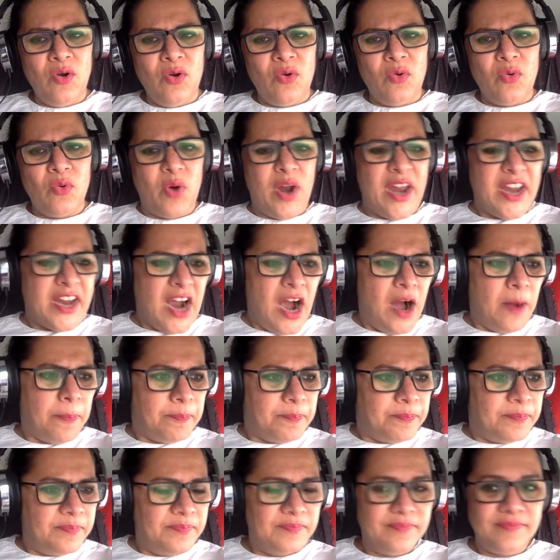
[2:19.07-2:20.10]
Wake
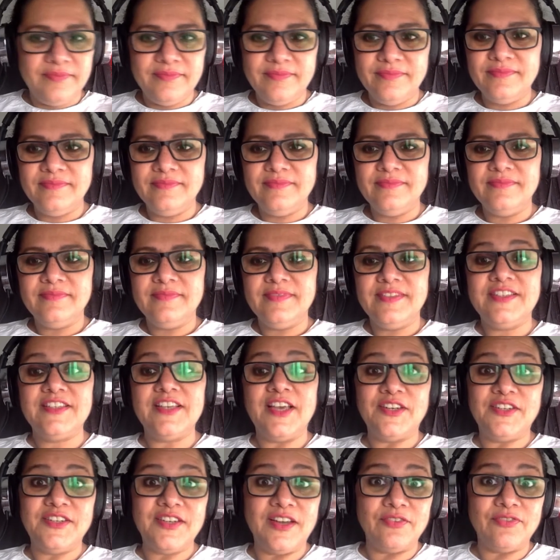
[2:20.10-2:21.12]
up,
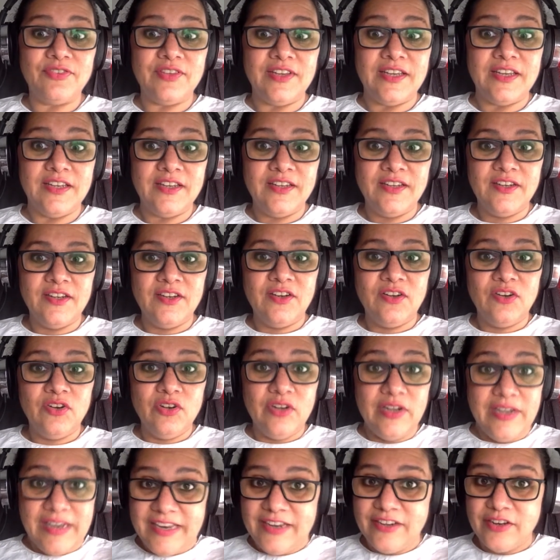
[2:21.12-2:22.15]
said Toughy,
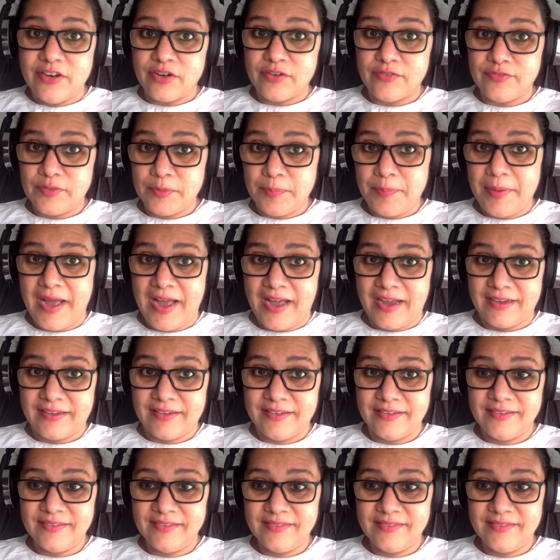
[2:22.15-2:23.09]
leader of the pack.